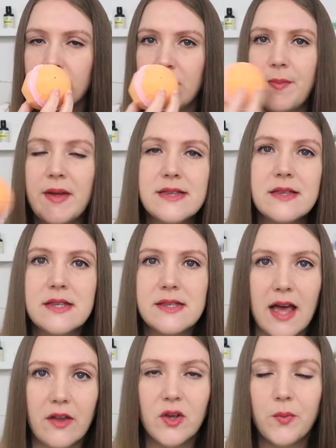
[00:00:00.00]
Maybe it's the
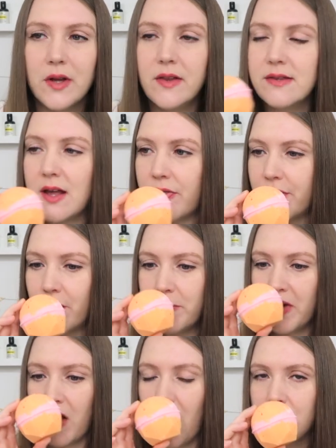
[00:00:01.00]
sandalwood that's like
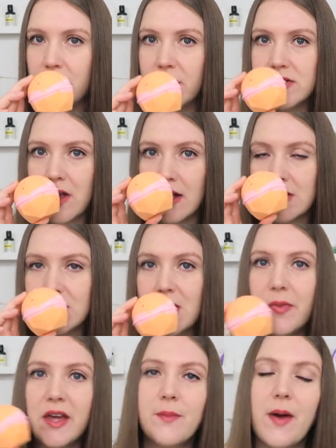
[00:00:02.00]
throwing me off, but there's also
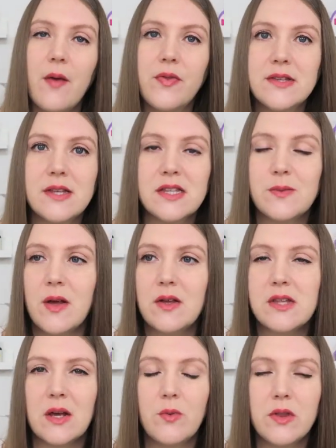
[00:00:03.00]
something about this that
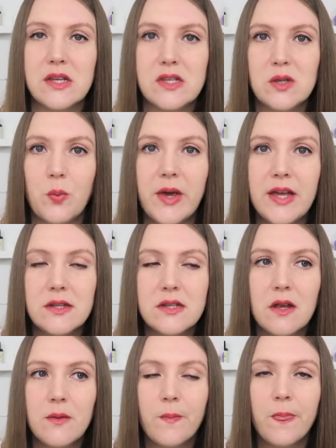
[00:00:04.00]
smells like really
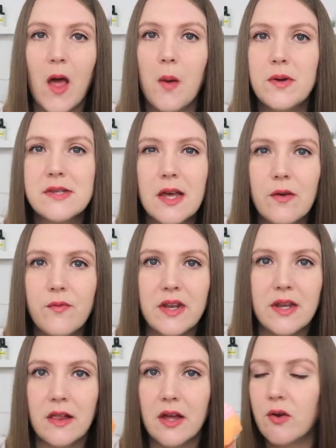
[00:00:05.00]
sweet, almost like
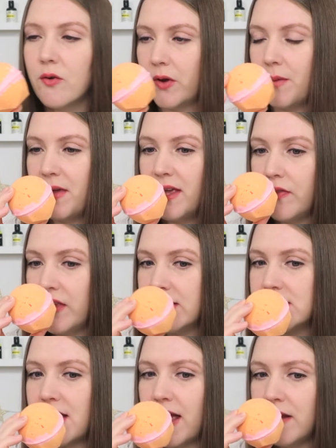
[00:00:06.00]
vanilla creamy in the
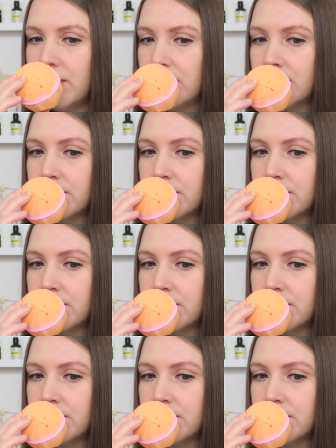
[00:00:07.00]
inside.